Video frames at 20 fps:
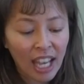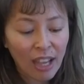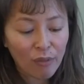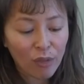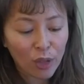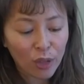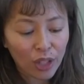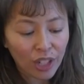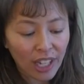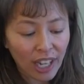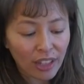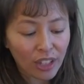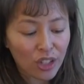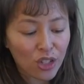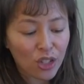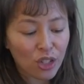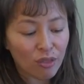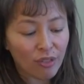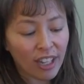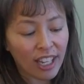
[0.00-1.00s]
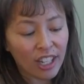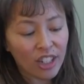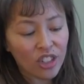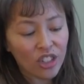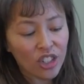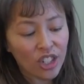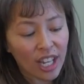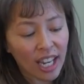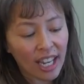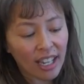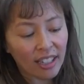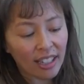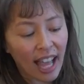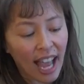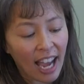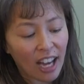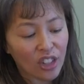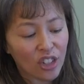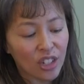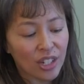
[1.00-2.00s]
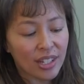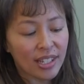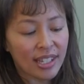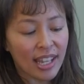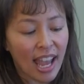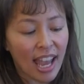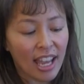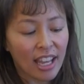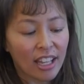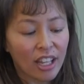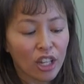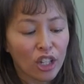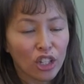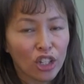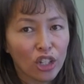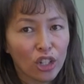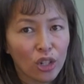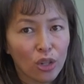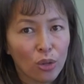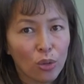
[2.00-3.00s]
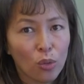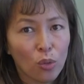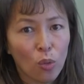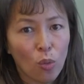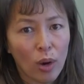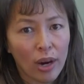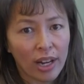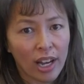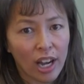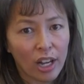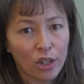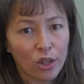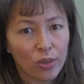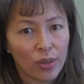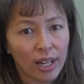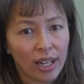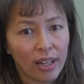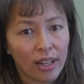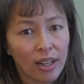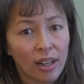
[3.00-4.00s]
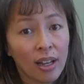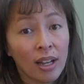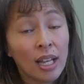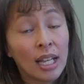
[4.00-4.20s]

If you look on the syringe, it'll actually say U100.